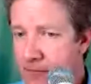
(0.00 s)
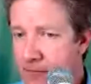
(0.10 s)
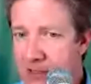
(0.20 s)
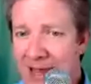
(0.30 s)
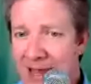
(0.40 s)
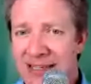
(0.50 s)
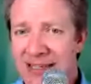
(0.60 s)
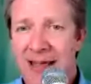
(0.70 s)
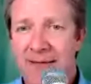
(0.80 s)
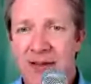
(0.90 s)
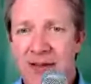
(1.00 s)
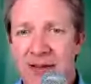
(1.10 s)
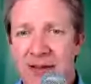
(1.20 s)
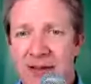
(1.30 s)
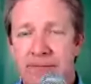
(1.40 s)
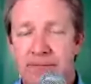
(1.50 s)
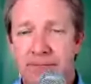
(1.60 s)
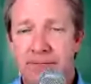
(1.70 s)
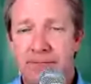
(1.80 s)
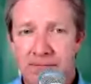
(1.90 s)
actually have it
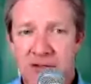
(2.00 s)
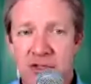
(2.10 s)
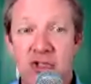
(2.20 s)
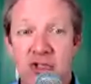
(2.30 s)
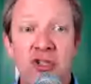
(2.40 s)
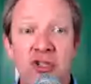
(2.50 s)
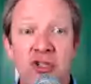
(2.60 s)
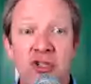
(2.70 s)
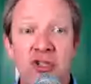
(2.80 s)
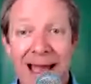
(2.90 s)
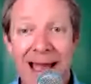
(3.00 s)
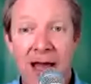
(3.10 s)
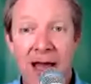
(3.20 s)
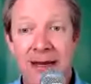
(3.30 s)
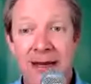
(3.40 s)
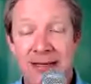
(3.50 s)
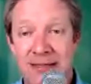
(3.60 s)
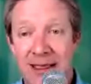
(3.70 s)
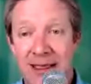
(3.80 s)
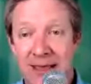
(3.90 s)
to show how it is
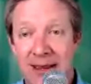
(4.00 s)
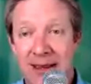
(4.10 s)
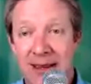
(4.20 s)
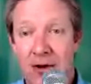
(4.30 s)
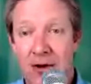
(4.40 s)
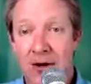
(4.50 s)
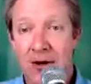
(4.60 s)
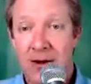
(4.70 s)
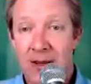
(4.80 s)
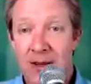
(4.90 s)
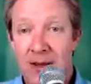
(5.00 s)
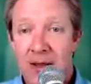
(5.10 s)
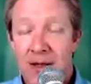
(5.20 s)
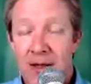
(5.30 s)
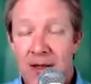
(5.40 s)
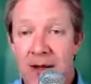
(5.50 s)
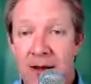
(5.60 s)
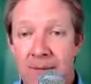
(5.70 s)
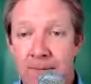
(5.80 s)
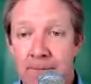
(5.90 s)
that they are
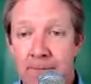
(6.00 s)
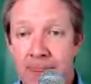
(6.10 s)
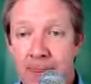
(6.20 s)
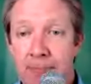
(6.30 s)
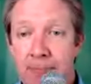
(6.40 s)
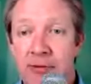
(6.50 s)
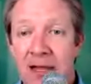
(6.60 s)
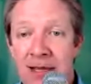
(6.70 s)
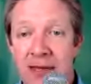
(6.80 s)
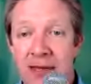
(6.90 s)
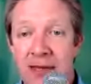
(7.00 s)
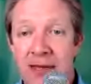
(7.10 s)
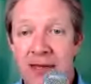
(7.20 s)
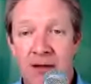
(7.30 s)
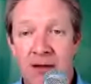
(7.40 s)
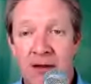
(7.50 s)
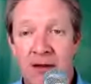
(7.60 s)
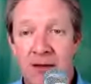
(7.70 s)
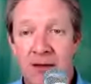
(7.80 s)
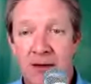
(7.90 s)
applying
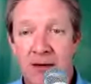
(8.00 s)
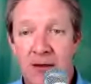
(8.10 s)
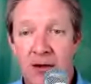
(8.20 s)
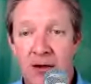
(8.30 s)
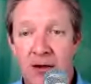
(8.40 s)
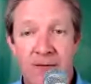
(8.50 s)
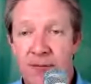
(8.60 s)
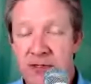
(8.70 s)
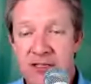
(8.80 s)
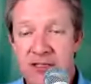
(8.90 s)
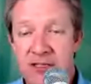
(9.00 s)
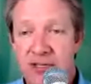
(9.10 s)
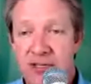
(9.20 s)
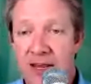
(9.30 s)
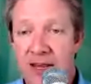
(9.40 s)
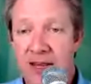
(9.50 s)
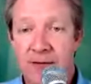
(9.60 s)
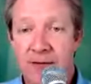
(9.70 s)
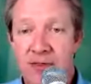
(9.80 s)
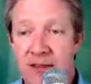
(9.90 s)
all of the procedures and
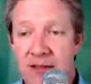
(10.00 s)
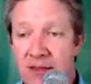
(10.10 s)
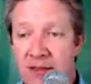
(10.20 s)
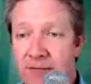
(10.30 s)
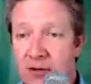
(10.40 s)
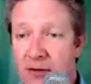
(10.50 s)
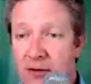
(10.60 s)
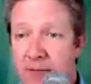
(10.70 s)
everything that they've learned.